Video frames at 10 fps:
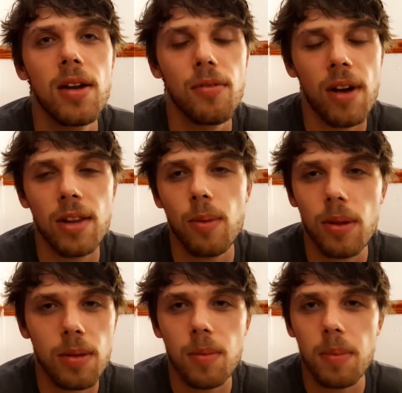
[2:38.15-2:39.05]
friends with
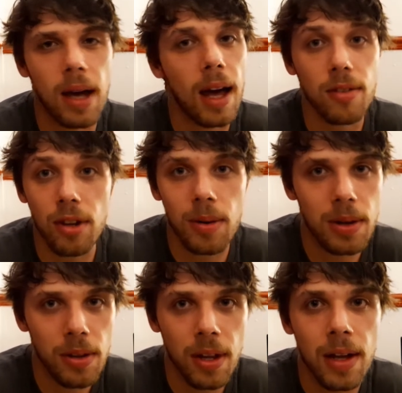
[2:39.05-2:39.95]
Picasso
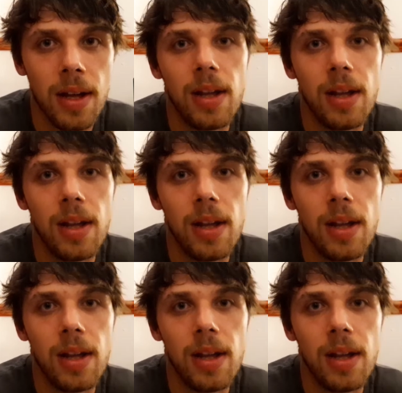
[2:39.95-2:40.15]
and other